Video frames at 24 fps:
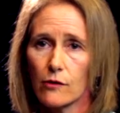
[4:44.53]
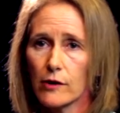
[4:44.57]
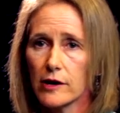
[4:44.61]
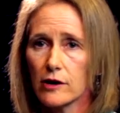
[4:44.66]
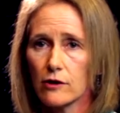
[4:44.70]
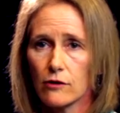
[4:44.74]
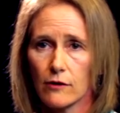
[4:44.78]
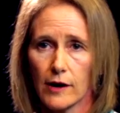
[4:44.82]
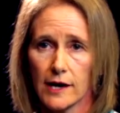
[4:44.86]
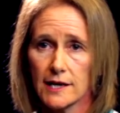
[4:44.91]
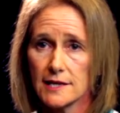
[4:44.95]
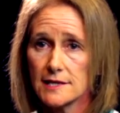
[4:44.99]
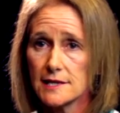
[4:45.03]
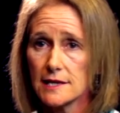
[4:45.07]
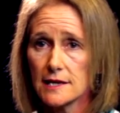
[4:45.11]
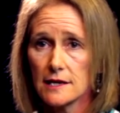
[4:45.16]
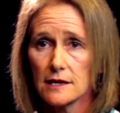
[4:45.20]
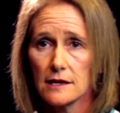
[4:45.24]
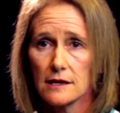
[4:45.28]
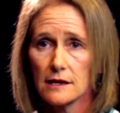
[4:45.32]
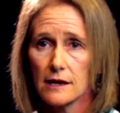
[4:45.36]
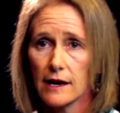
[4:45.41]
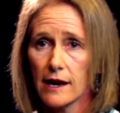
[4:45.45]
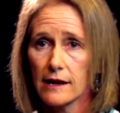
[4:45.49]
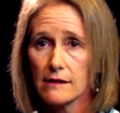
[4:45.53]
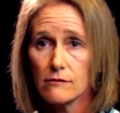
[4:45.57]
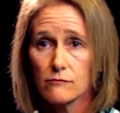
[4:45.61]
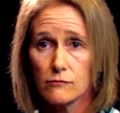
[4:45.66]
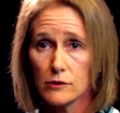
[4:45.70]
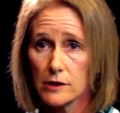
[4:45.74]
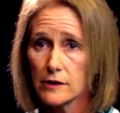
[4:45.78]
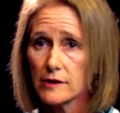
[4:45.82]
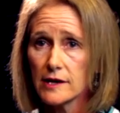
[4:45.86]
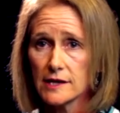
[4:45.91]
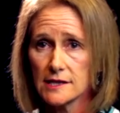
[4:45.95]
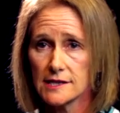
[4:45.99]
going crazy. I
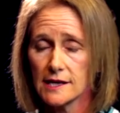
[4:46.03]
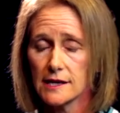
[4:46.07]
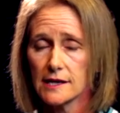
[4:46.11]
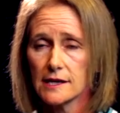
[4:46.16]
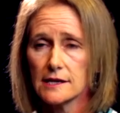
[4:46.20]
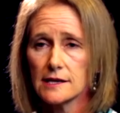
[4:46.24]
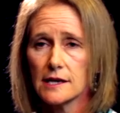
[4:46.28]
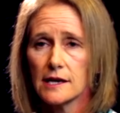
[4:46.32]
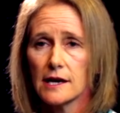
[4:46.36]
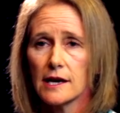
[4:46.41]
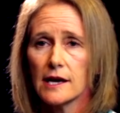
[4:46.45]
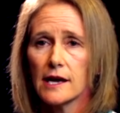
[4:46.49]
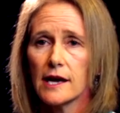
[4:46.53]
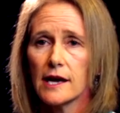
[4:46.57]
really did.